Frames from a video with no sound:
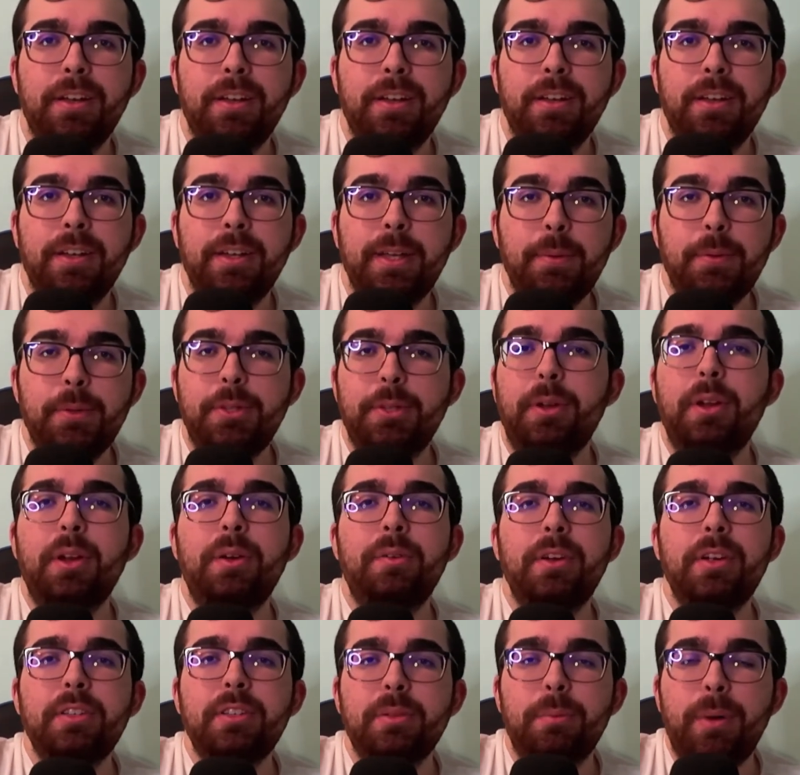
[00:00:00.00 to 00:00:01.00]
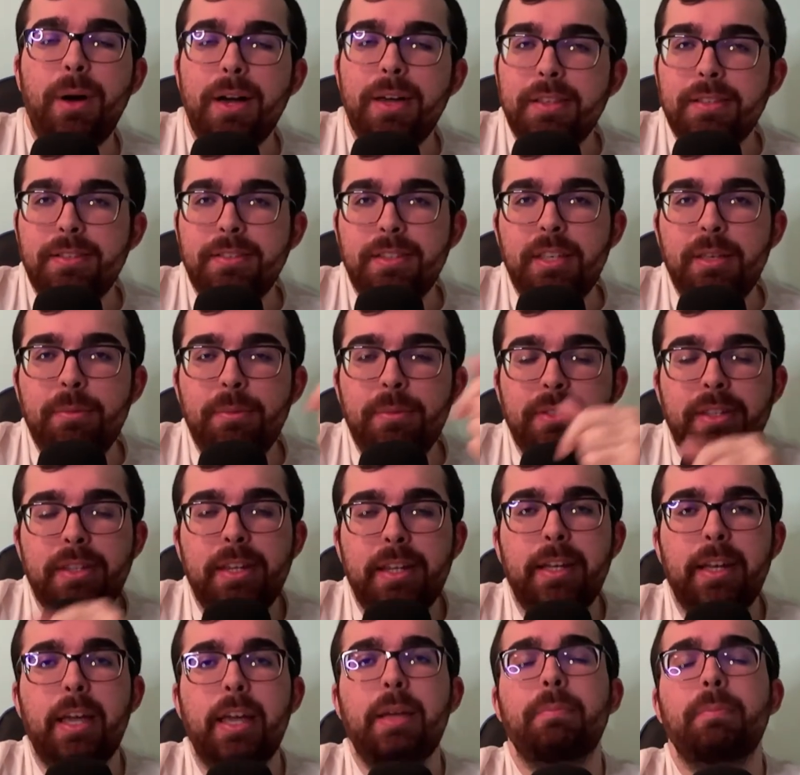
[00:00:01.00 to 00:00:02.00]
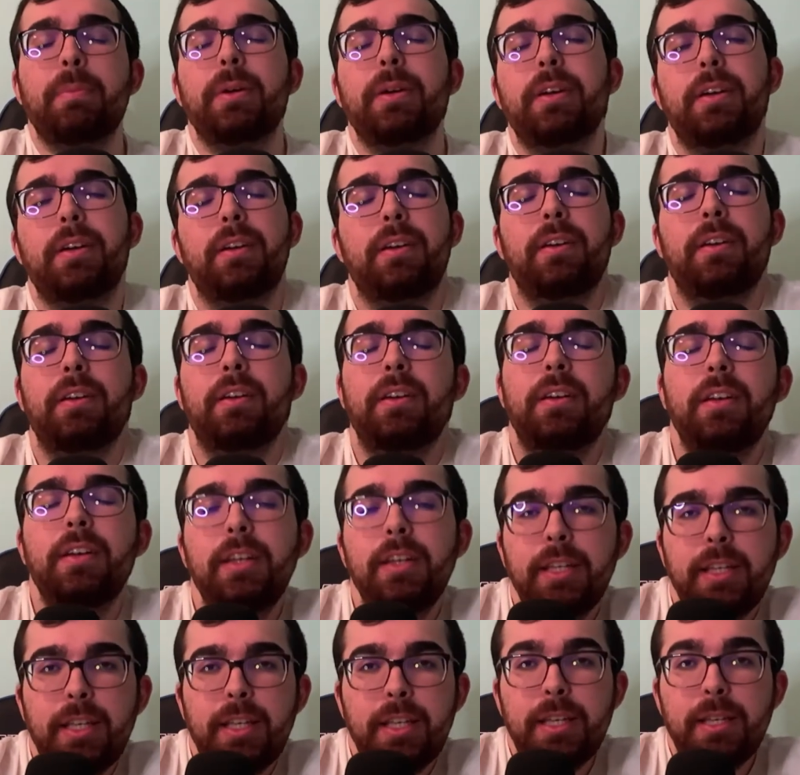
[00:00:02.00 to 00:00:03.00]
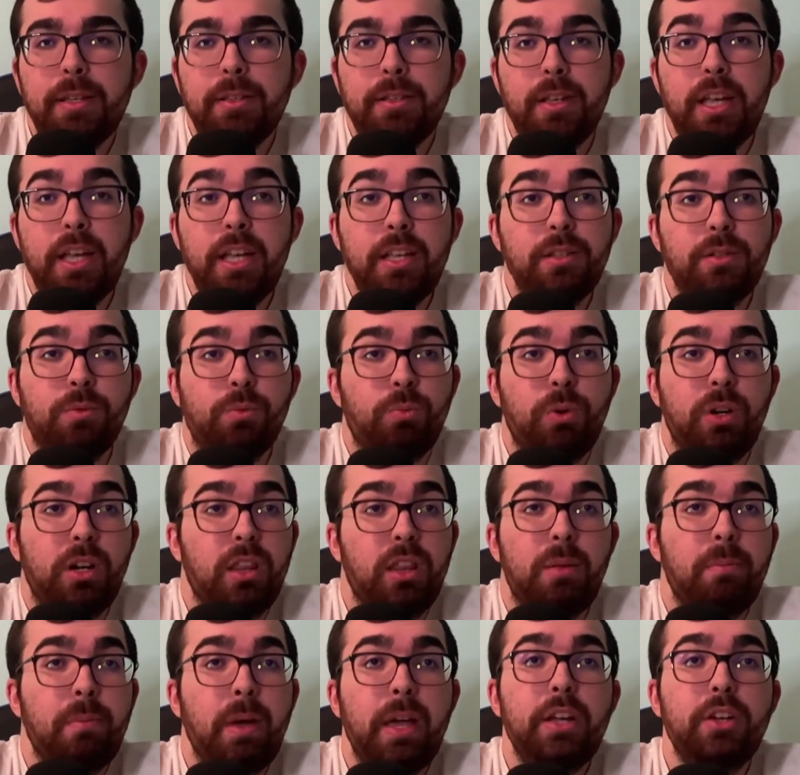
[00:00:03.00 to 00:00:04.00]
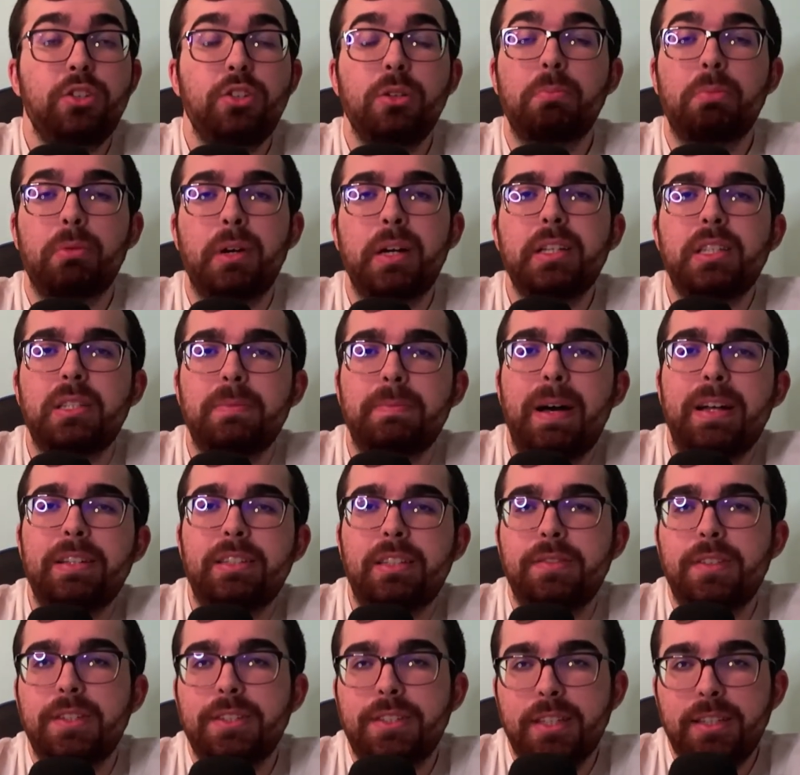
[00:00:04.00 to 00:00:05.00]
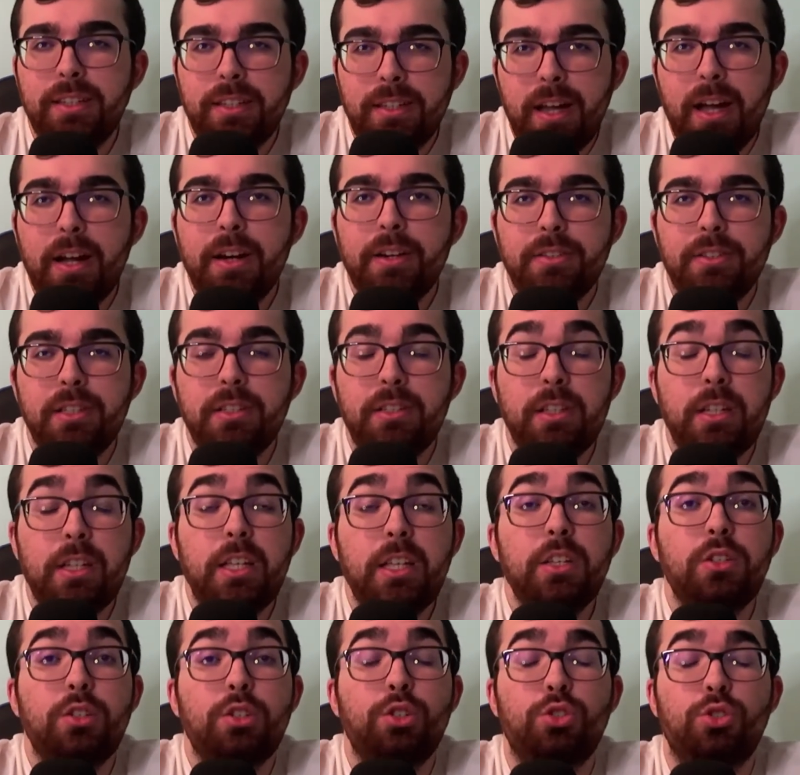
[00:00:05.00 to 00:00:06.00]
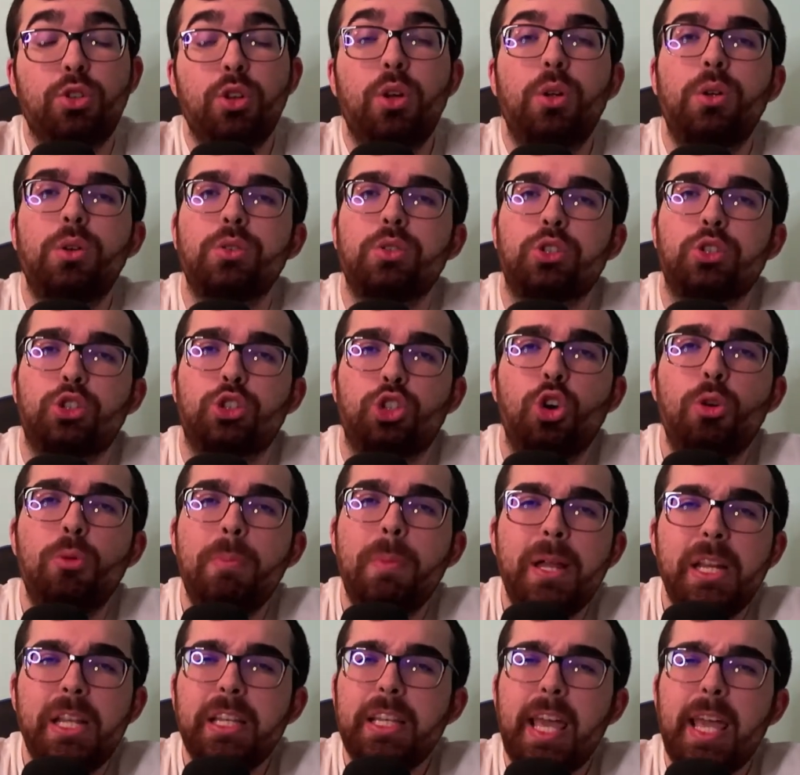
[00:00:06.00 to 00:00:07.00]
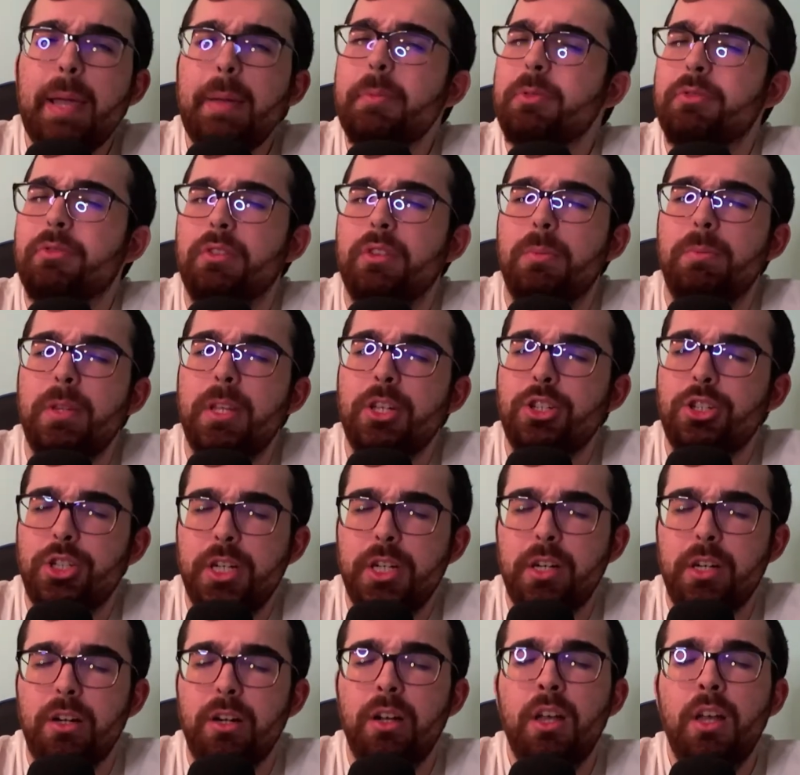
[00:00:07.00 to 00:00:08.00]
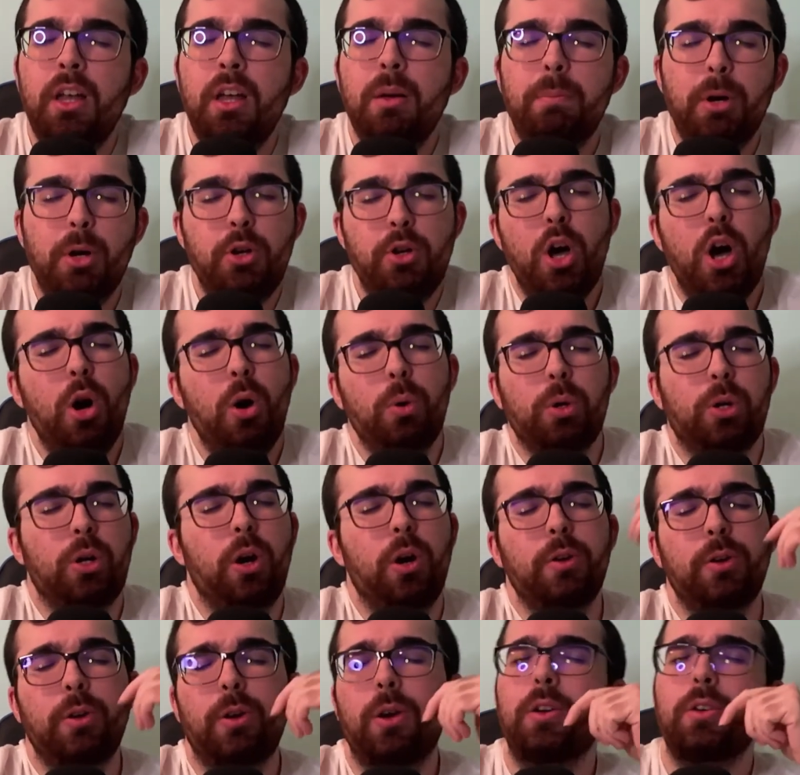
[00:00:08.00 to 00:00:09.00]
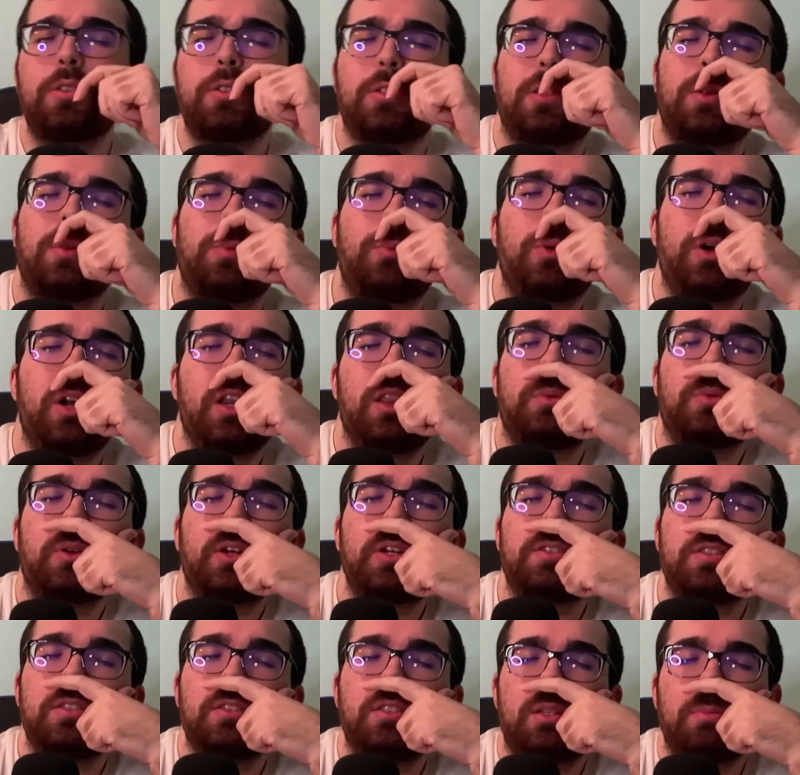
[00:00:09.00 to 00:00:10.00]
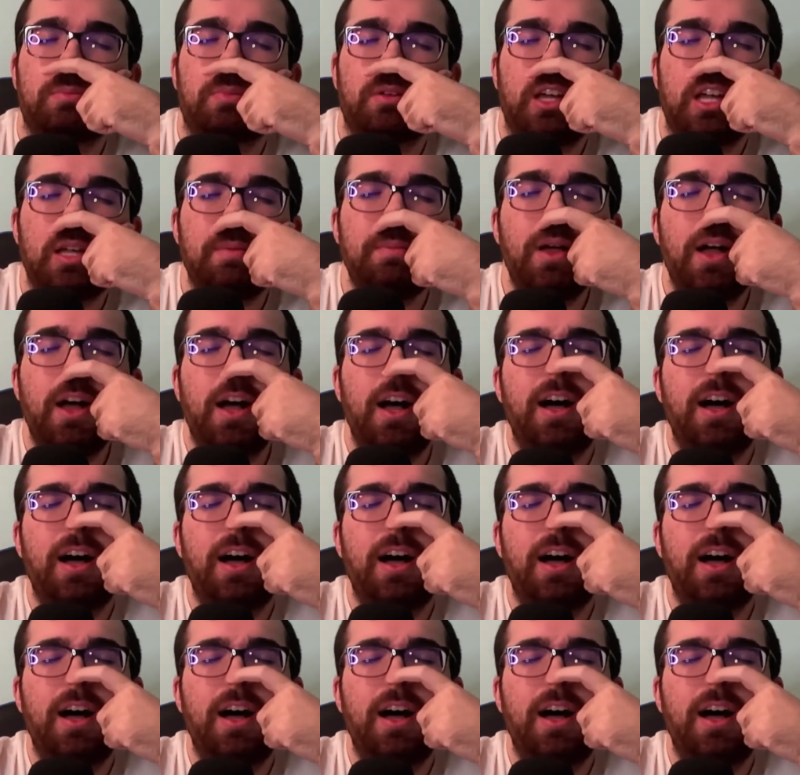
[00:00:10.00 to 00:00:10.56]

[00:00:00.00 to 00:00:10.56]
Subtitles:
He was the only reason why this team was in the game. He is one of the major bright spots of this entire season. He stole so many games from this year. But no, Carter Hart's one of the reasons to blame.